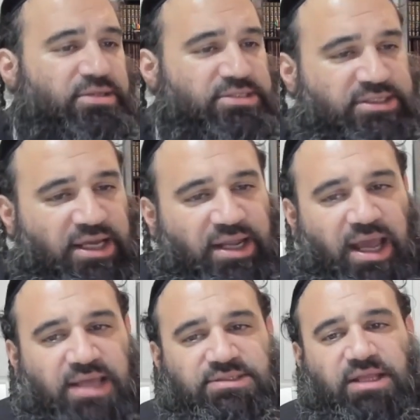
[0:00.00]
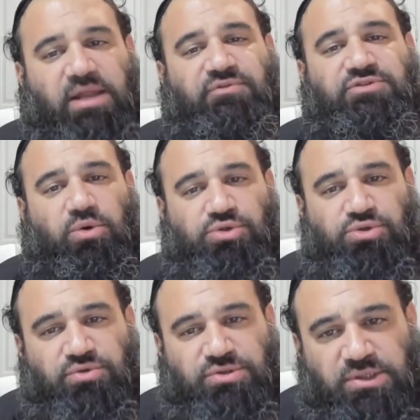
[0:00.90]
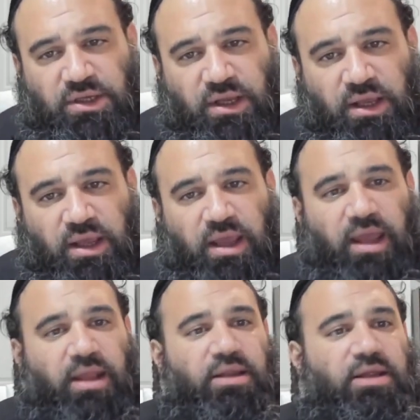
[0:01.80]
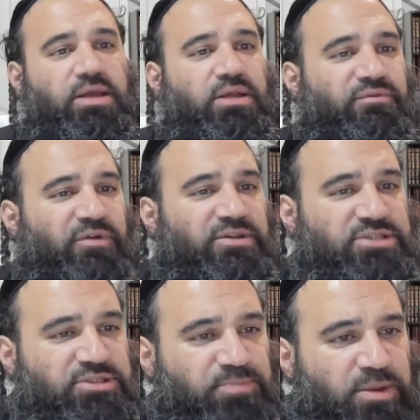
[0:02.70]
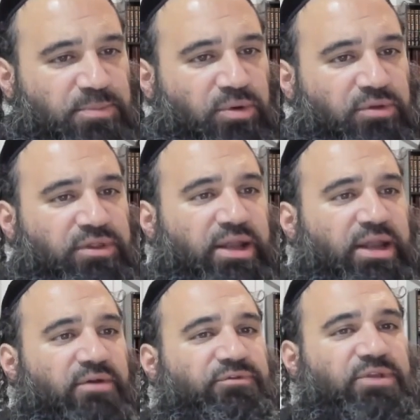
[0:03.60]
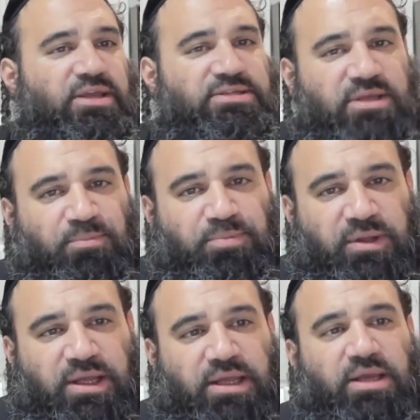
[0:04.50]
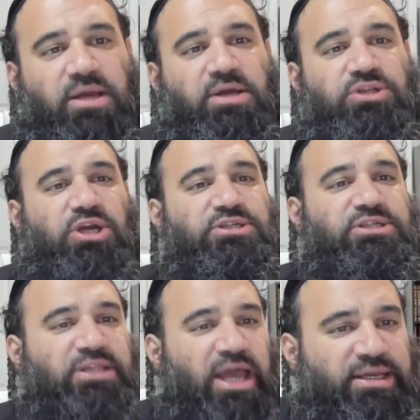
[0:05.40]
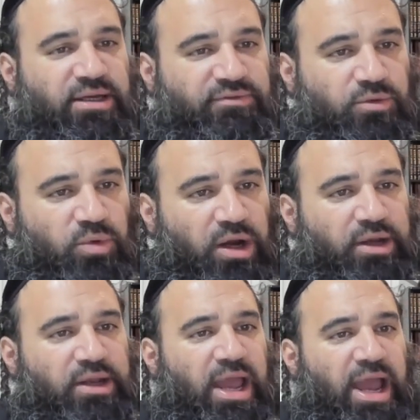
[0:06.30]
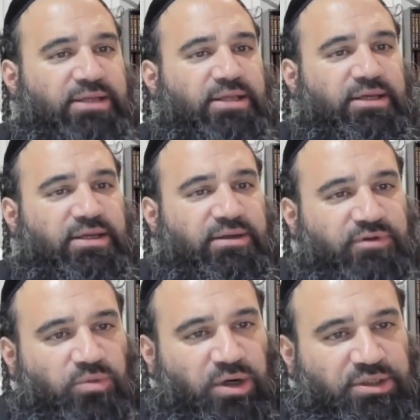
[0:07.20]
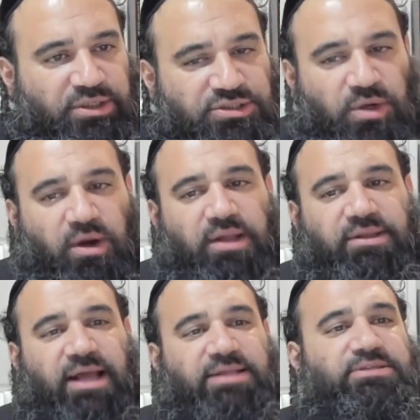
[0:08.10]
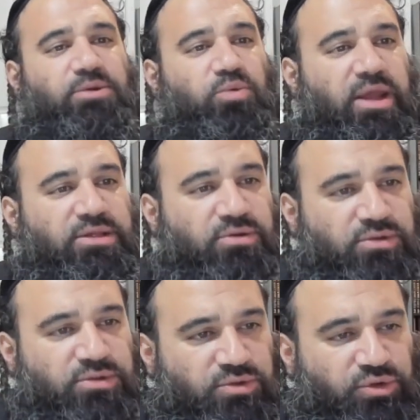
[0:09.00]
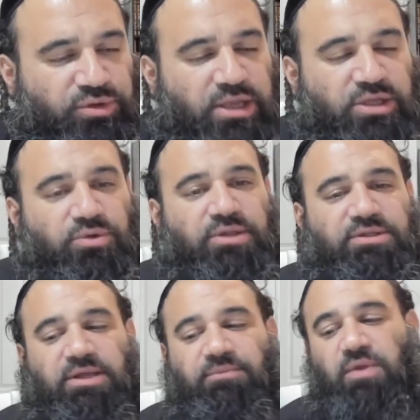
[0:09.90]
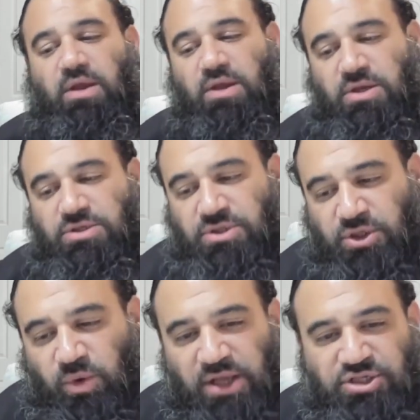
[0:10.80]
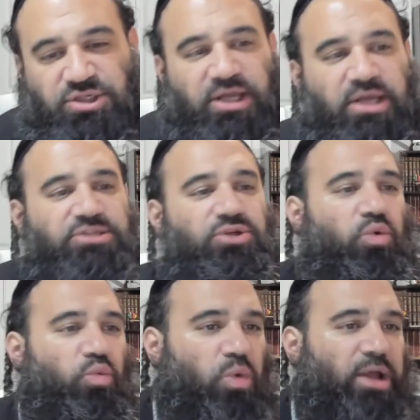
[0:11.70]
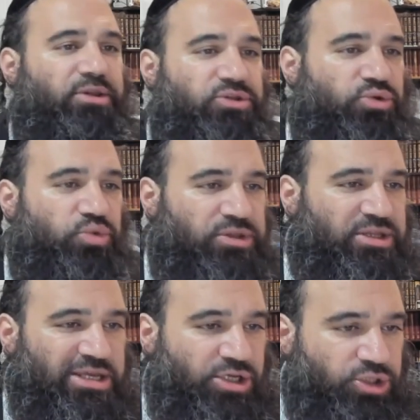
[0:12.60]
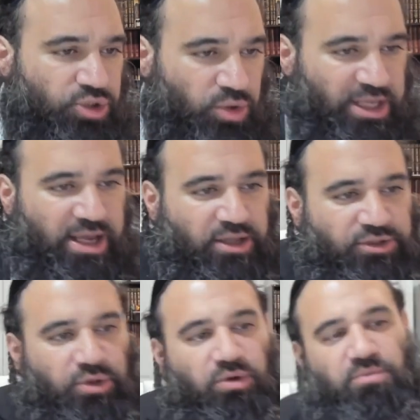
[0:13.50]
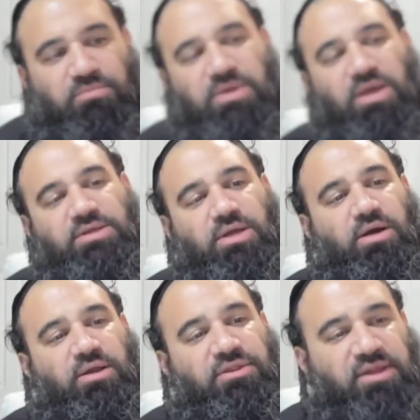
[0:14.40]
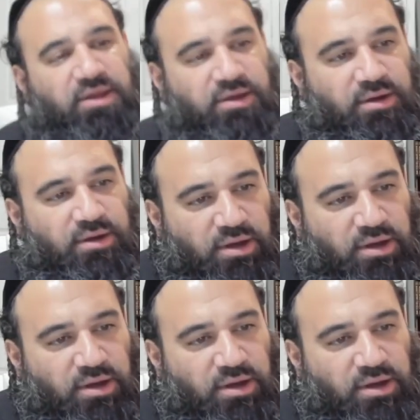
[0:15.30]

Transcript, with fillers: Satan has a lot of soldiers, and he convinces people that if they simply just like everyone and act like everyone and so on, that's the way to create unity. So the question is, what do the Gdolei Ador think?